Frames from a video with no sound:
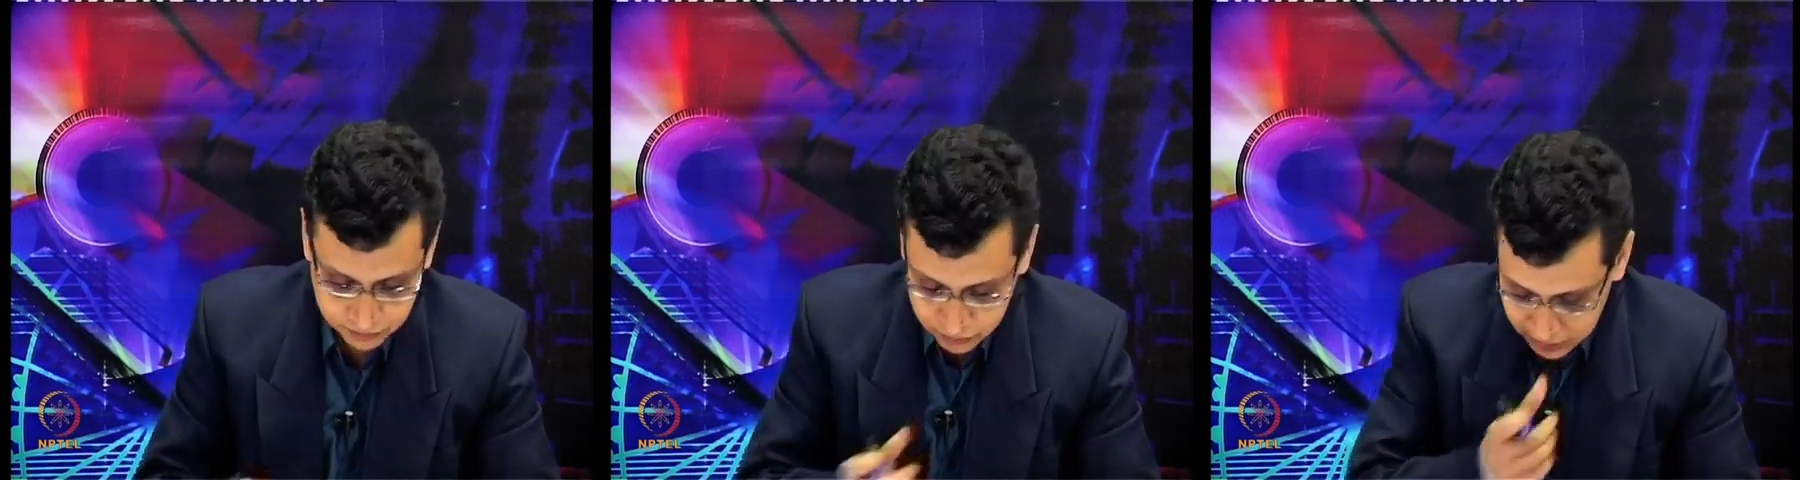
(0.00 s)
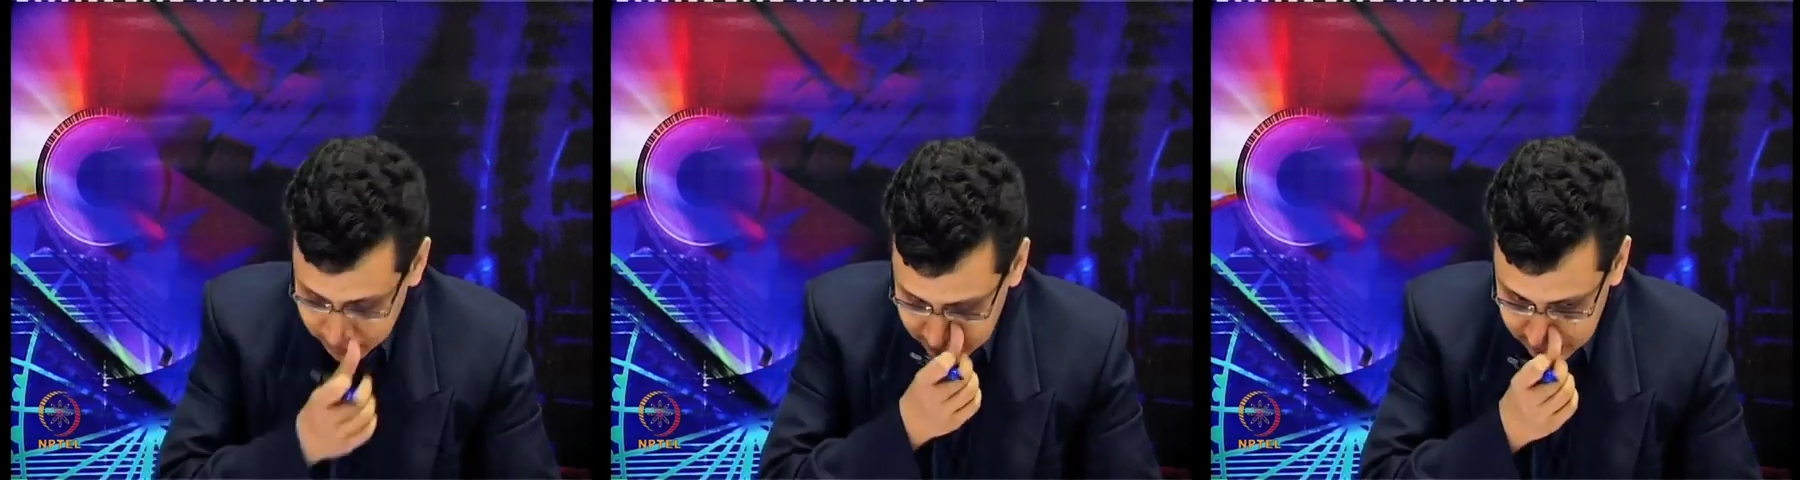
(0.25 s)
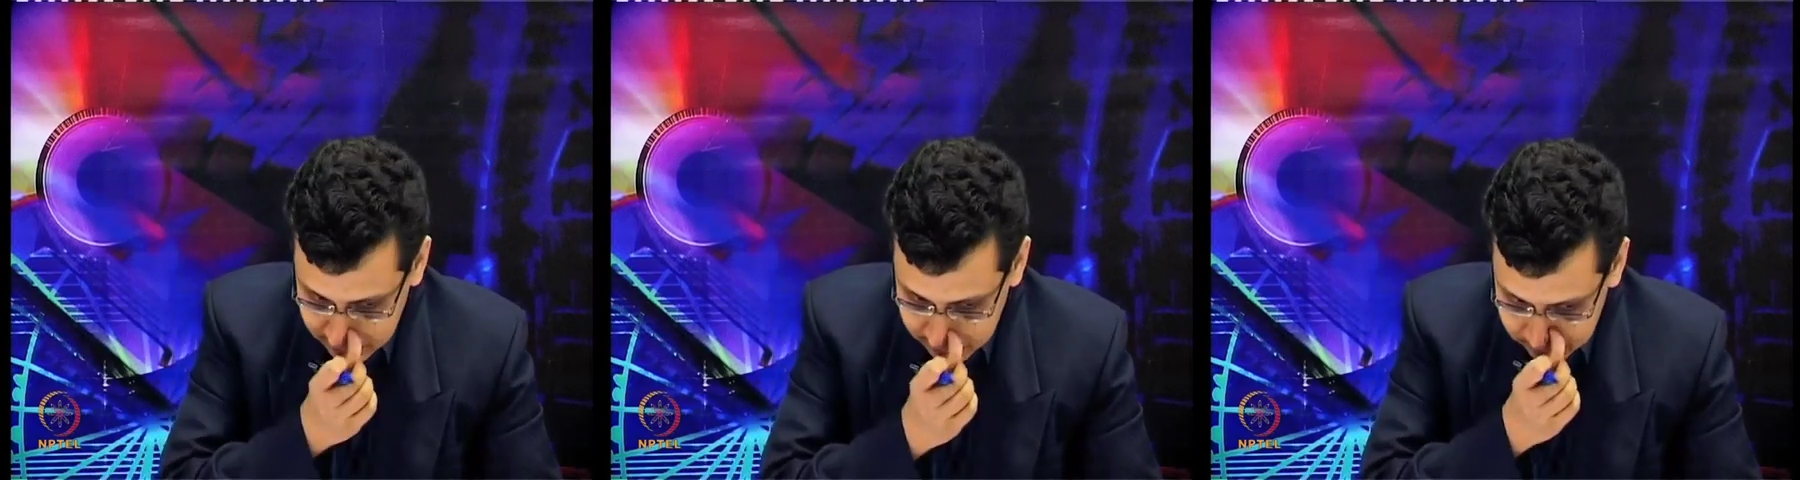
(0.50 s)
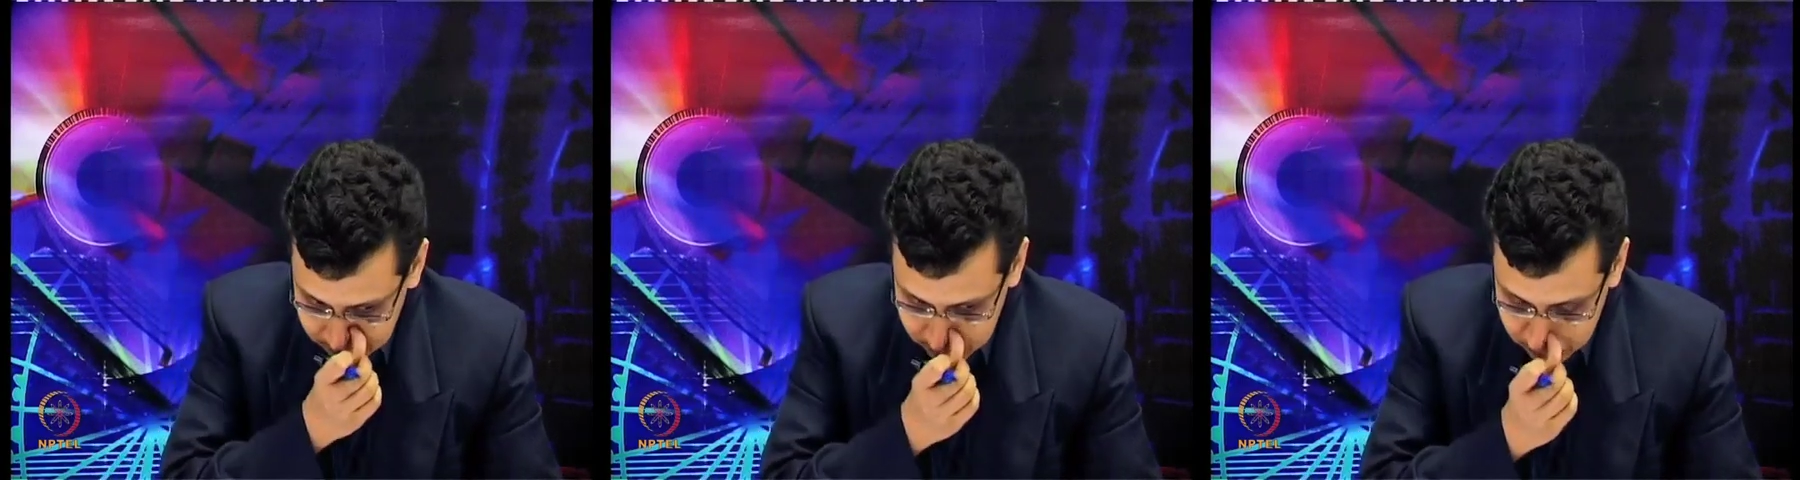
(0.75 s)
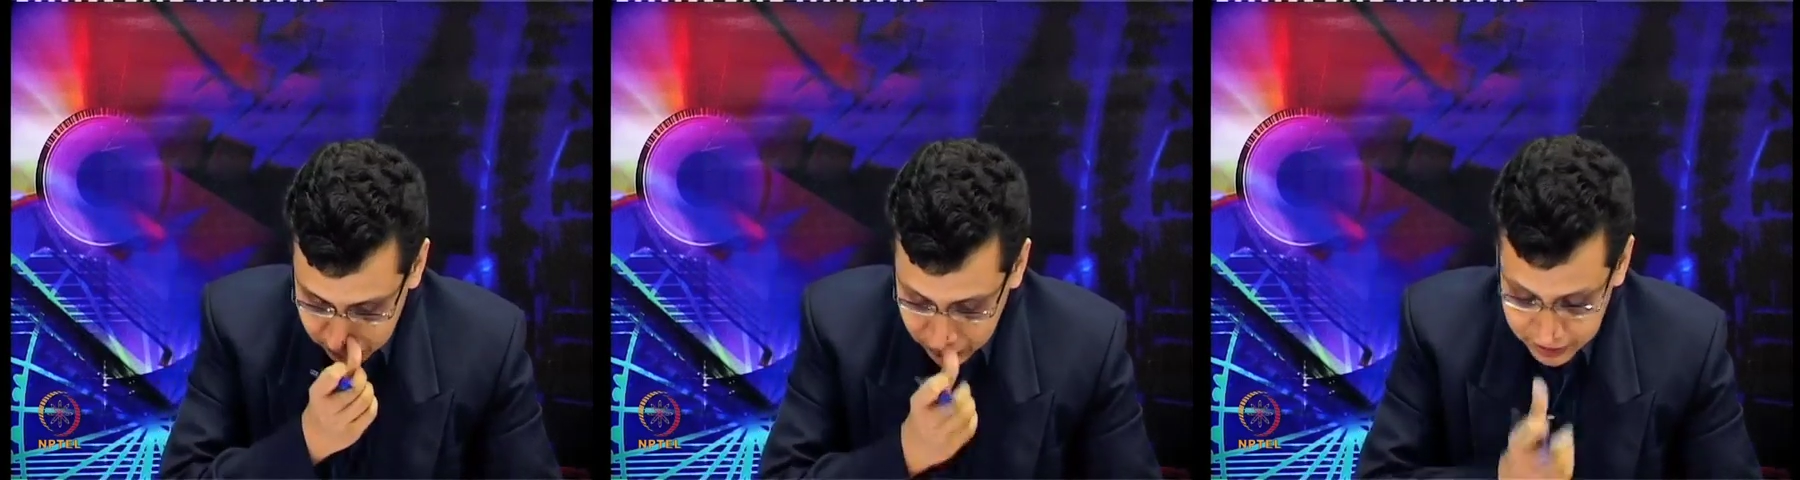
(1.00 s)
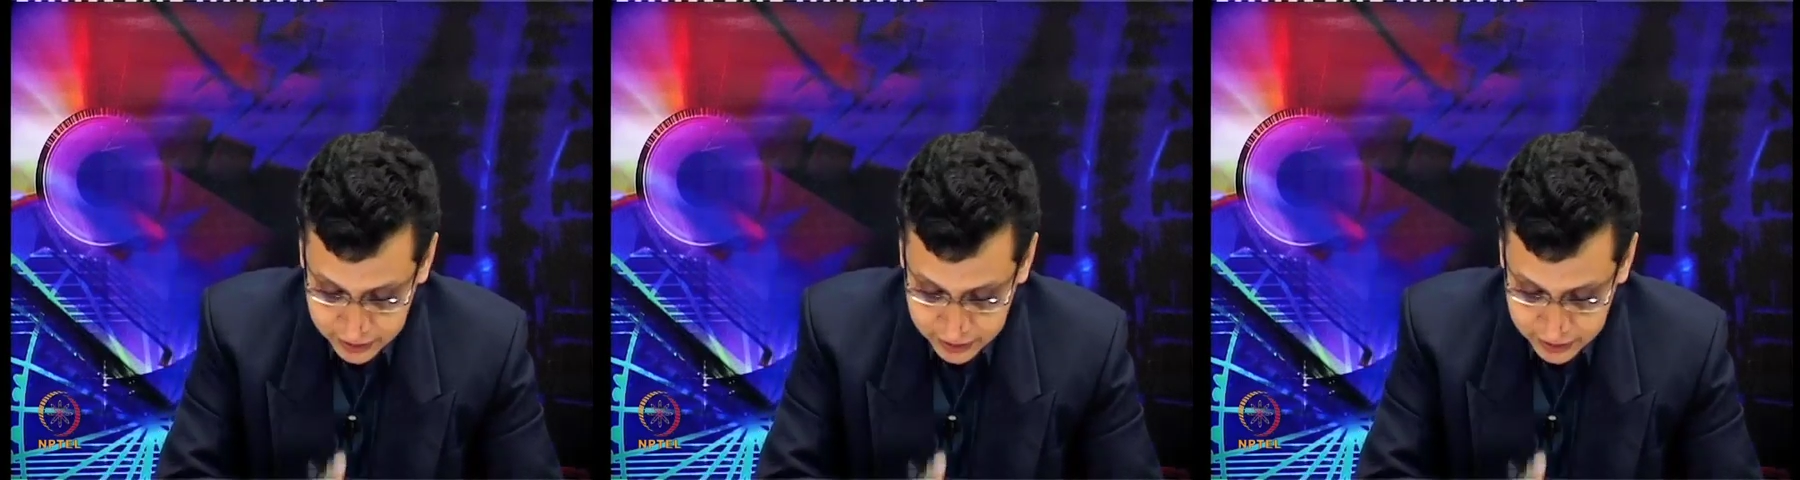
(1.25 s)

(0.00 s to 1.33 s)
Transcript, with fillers: what are the we